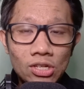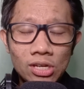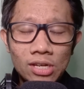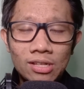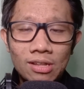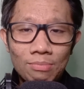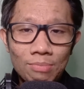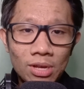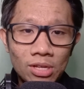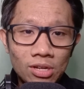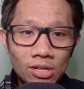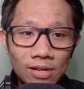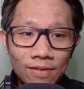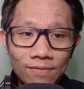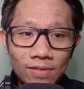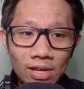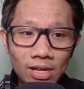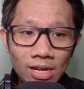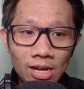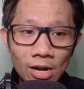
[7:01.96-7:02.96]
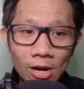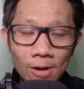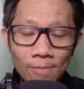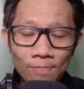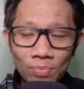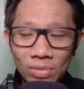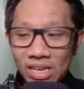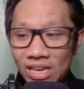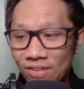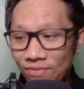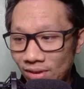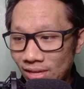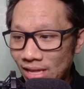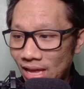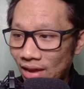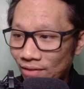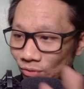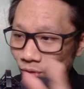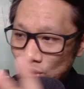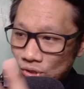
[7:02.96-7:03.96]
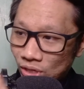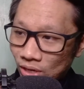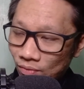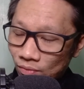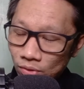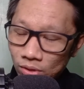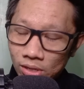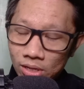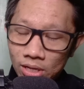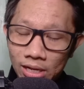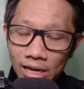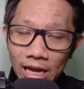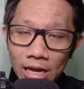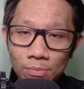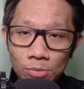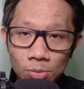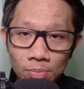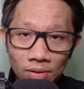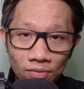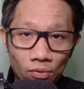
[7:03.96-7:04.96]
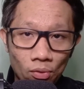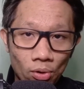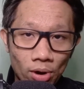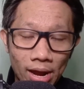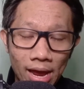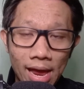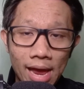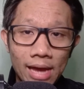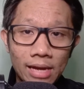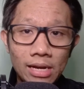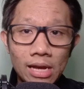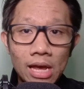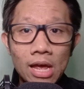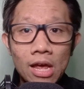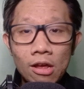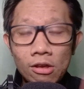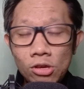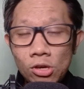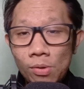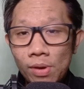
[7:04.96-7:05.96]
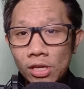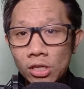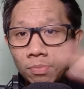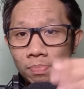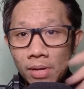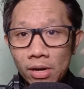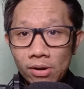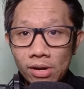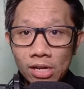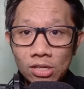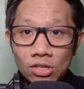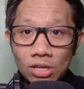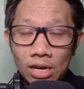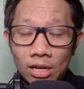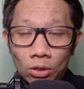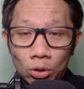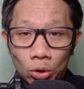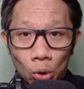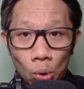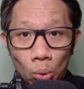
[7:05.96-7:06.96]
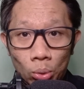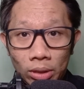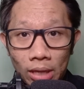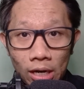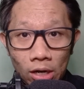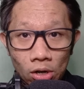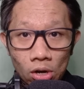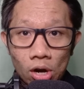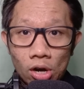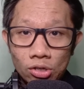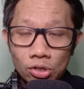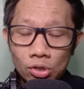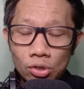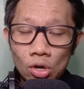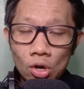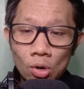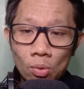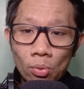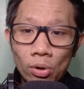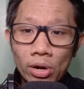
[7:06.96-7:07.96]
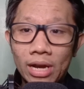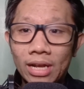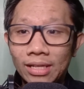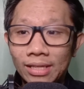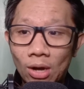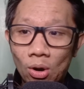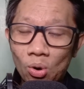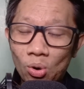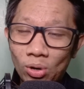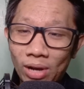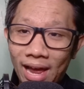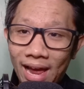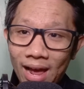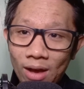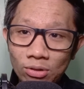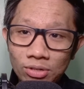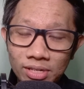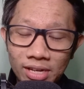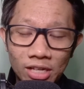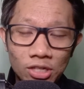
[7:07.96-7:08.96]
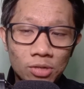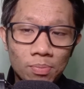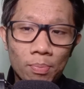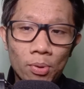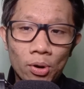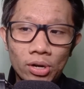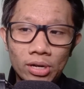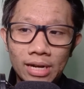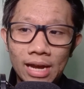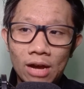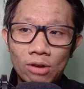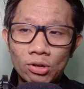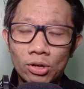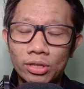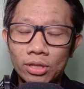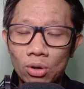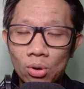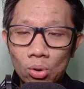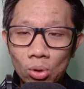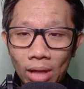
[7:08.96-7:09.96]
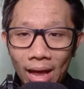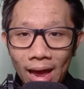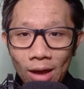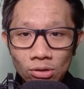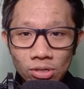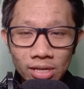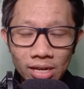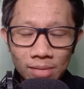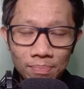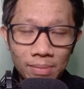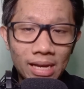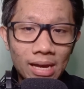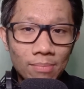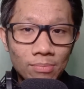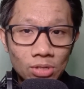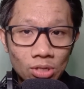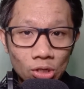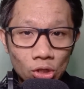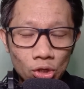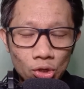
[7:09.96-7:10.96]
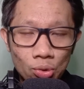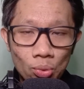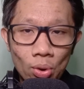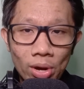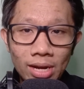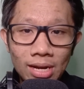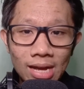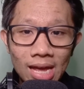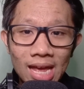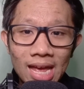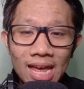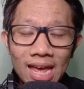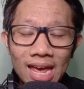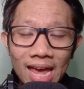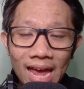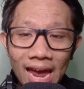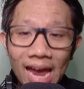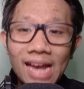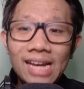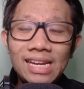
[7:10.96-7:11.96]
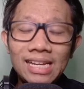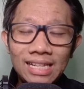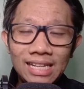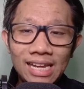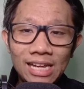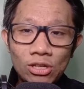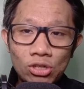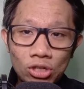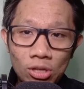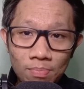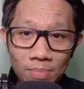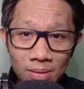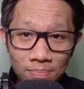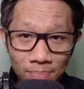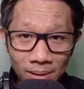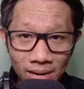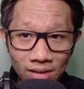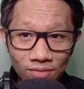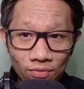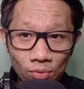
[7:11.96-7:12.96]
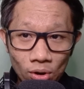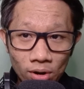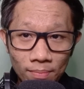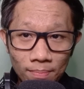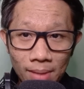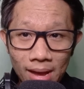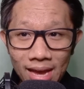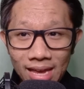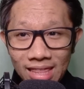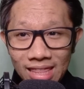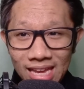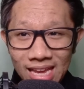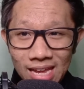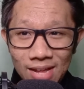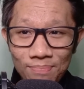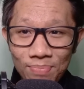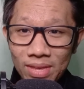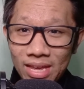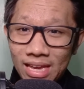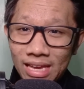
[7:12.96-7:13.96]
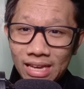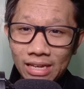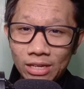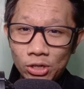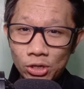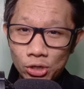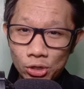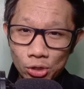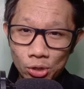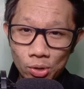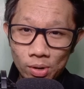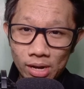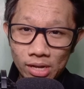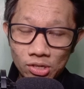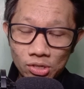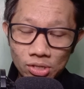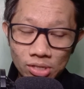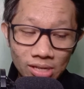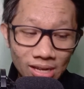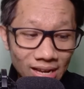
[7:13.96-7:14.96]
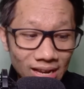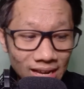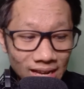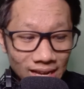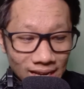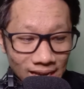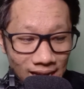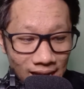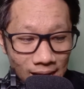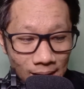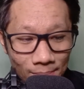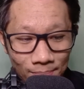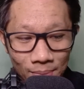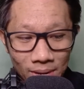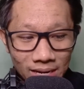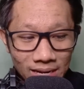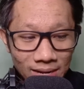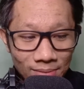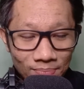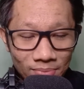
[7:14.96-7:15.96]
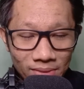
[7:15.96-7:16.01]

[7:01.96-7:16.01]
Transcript: in the middle of the year, even after several claims beforehand, you experience a total loss, wherein the whole house gets burned down or the whole house becomes destroyed and it needs to be paid for by the insurance company.